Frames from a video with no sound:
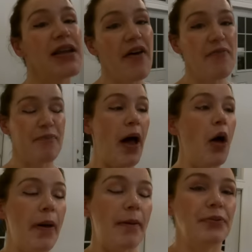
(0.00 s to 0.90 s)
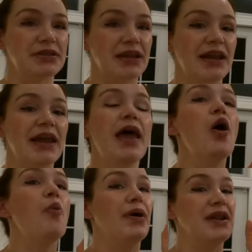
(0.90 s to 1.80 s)
have bell peppers in it,
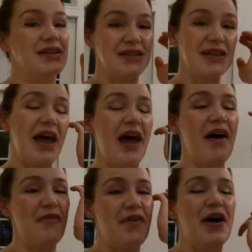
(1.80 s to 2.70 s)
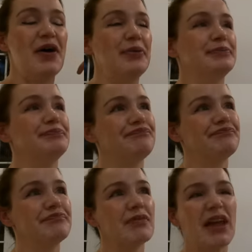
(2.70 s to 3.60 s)
but it doesn't have
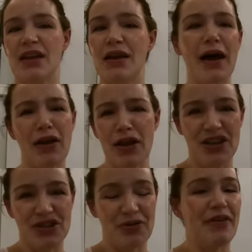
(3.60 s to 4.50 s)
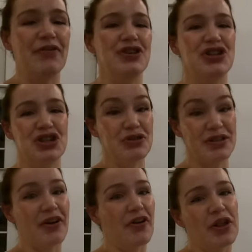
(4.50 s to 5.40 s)
like cut onions or whatever. You just use
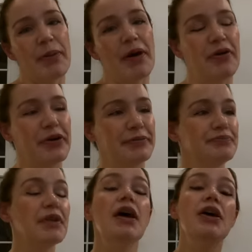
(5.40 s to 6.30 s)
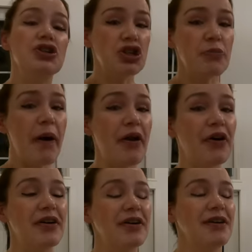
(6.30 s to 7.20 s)
like garlic powder and ginger
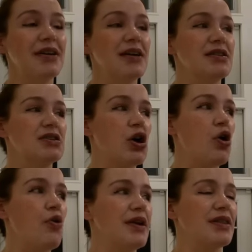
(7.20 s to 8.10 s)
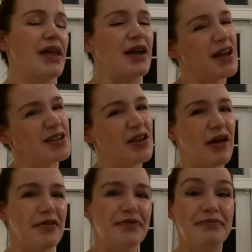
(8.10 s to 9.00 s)
powder, so that cuts a
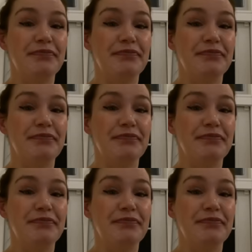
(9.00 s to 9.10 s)
lot of